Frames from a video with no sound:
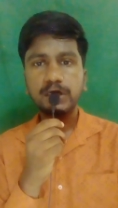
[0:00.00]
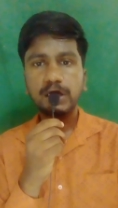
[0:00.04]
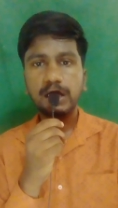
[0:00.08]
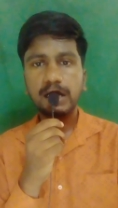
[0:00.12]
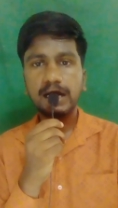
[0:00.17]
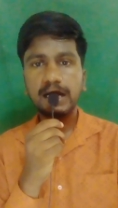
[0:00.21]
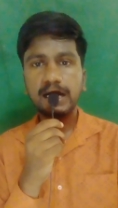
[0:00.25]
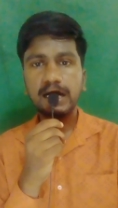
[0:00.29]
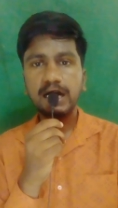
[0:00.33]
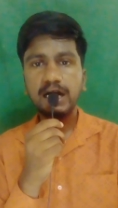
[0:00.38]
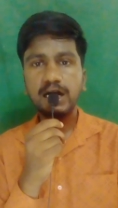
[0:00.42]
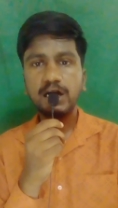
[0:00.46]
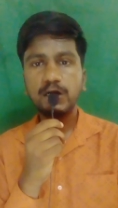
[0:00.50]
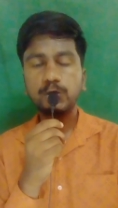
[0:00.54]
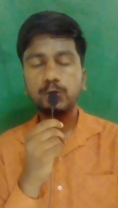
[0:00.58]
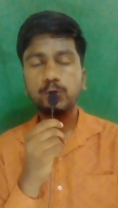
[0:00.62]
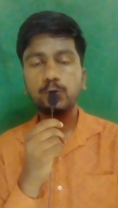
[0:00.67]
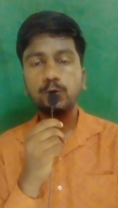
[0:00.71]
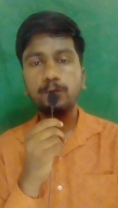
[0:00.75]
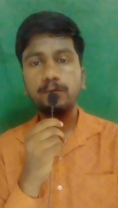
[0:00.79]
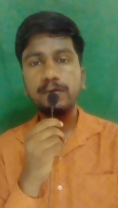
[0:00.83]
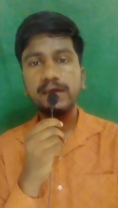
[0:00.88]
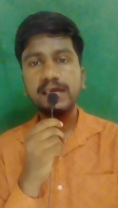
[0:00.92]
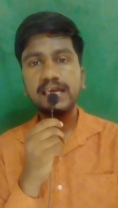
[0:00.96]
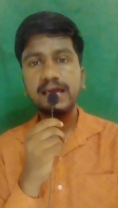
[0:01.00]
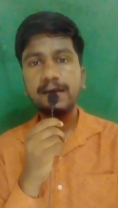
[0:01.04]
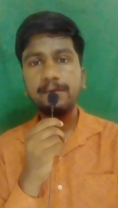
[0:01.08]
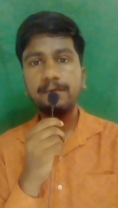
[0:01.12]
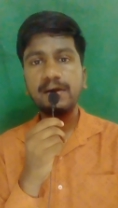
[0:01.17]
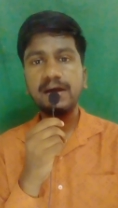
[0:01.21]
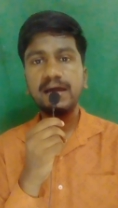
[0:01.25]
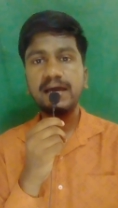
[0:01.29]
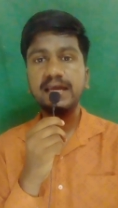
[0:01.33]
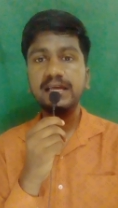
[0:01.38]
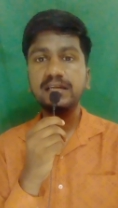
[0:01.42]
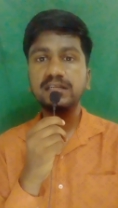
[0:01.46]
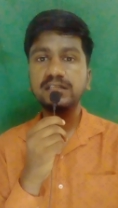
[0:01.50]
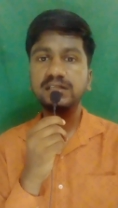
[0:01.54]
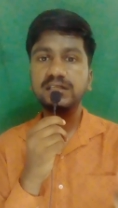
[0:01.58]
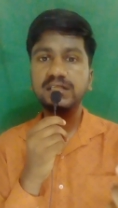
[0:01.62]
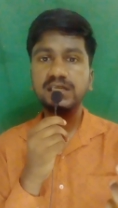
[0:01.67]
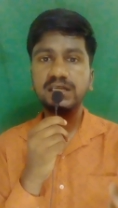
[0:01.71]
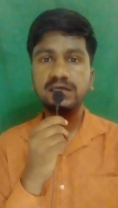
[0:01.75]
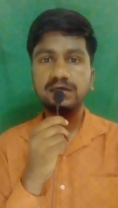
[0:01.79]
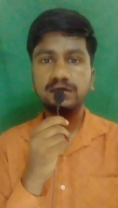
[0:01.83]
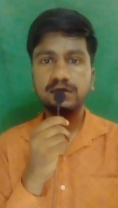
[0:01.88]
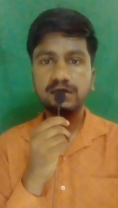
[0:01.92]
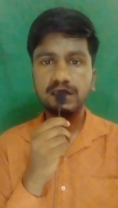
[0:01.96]
to become a
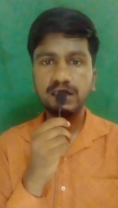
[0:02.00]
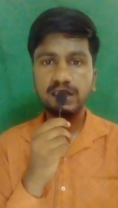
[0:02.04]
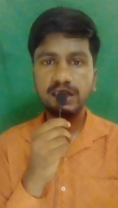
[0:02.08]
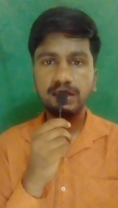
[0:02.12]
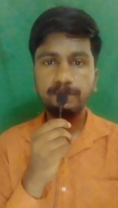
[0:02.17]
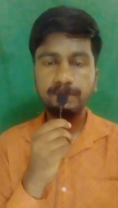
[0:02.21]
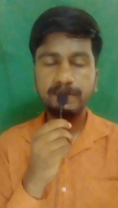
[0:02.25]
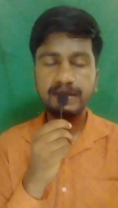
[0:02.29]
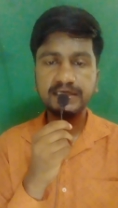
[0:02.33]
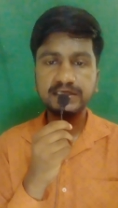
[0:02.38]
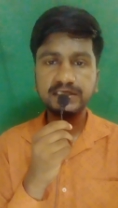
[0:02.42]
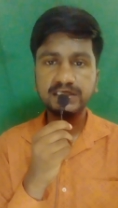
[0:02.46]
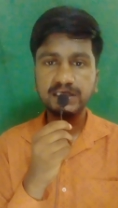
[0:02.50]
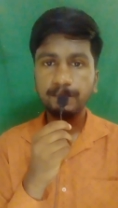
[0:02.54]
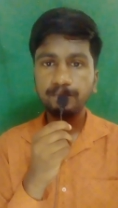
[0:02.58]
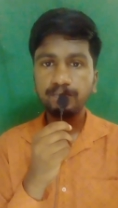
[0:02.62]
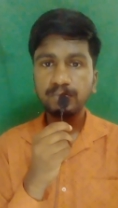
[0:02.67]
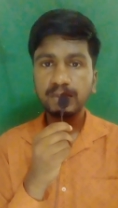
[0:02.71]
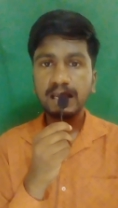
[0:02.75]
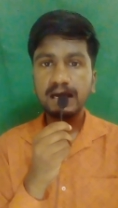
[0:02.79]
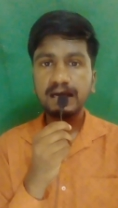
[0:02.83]
healthy tree, means